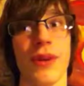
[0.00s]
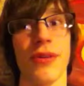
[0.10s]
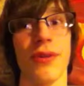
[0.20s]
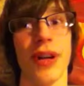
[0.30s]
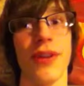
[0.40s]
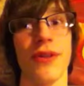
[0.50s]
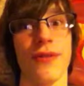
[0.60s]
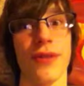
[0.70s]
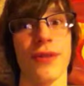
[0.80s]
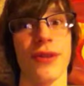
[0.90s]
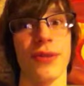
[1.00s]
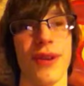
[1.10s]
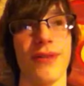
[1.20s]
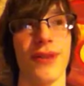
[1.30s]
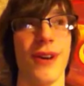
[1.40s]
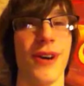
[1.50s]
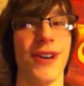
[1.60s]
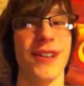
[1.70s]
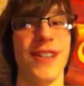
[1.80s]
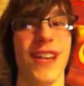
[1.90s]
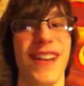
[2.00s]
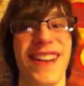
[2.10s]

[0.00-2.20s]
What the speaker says: that are regular viewers on my vlogs.